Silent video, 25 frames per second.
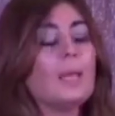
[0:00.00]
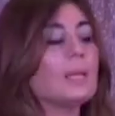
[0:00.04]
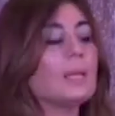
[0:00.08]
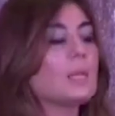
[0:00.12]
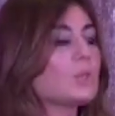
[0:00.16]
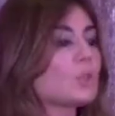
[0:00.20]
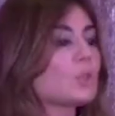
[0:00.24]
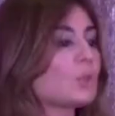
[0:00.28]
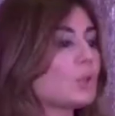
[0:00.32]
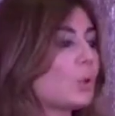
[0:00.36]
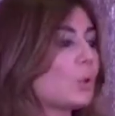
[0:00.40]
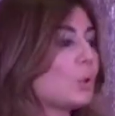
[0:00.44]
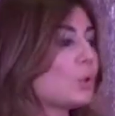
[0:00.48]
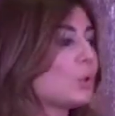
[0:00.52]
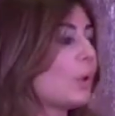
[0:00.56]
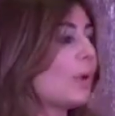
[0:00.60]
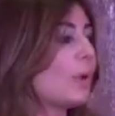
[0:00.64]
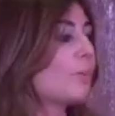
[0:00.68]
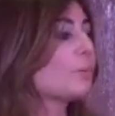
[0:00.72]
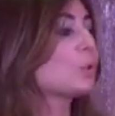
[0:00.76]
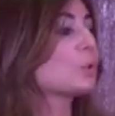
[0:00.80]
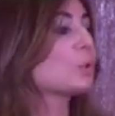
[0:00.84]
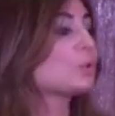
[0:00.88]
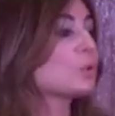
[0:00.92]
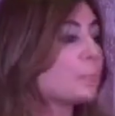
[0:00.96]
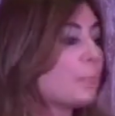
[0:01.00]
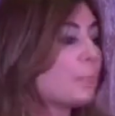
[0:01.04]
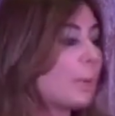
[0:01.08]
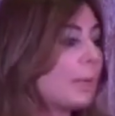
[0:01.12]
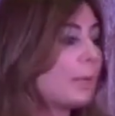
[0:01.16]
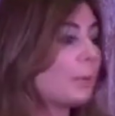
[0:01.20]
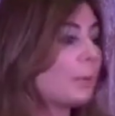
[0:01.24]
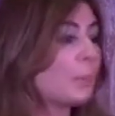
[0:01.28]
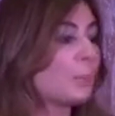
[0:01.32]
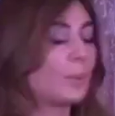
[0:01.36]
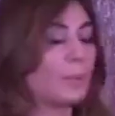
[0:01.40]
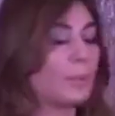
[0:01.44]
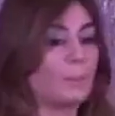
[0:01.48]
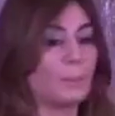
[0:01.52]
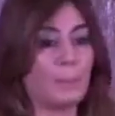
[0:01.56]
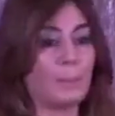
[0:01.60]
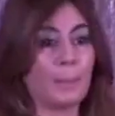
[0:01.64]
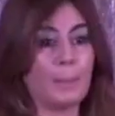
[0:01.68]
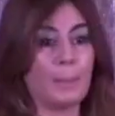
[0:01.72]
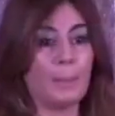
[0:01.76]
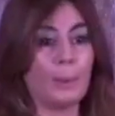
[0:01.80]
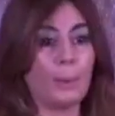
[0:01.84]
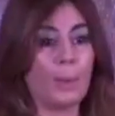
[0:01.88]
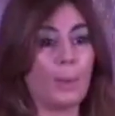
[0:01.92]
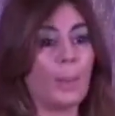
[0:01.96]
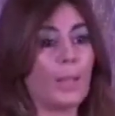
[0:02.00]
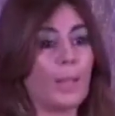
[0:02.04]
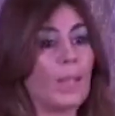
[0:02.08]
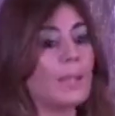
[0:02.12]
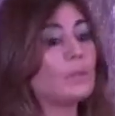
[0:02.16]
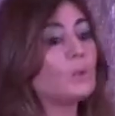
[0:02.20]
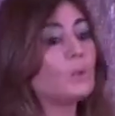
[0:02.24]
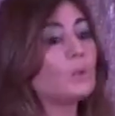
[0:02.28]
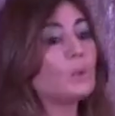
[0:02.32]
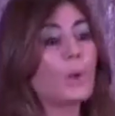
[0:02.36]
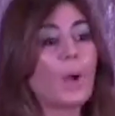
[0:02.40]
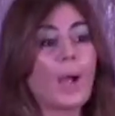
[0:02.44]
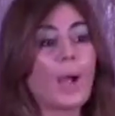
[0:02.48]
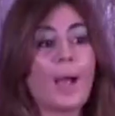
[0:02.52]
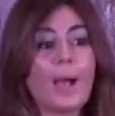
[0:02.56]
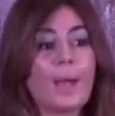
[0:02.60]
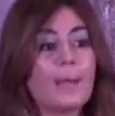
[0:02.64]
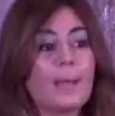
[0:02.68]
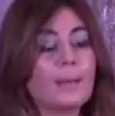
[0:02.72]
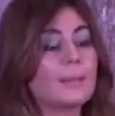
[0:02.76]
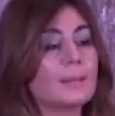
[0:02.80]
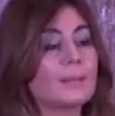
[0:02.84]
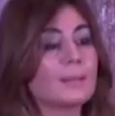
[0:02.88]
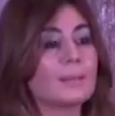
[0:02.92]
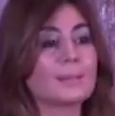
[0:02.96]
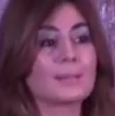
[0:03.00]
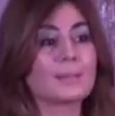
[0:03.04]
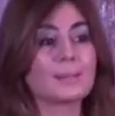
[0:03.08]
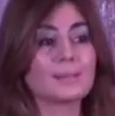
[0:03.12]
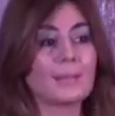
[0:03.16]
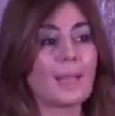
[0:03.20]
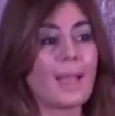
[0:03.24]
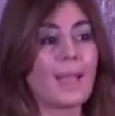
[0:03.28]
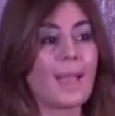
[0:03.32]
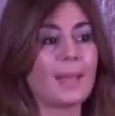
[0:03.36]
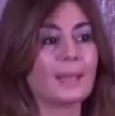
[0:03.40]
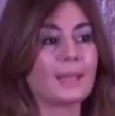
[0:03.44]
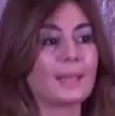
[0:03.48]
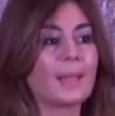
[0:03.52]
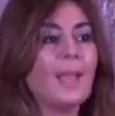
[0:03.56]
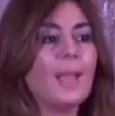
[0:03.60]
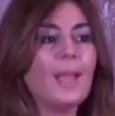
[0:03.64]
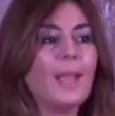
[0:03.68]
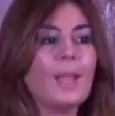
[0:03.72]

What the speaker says: So you have to speak with the people, and you can't understand